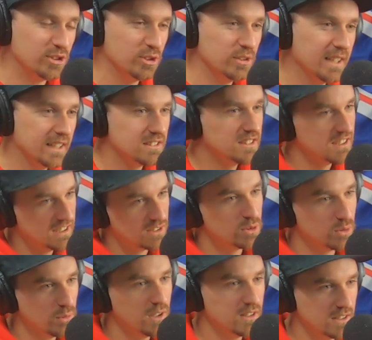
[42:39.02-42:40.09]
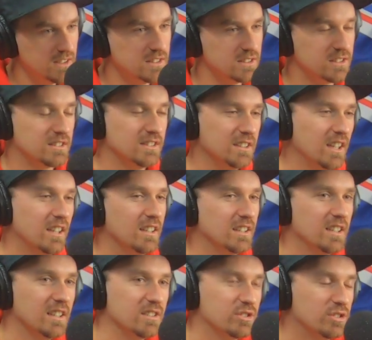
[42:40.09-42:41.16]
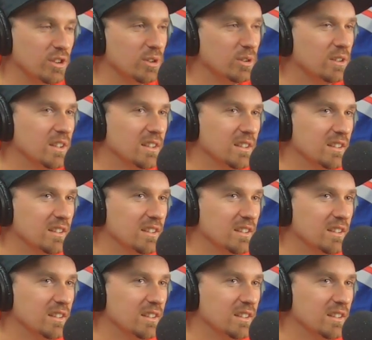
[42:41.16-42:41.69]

to do that to get to, to get where to it the, is. That's yeah, right, yeah. So.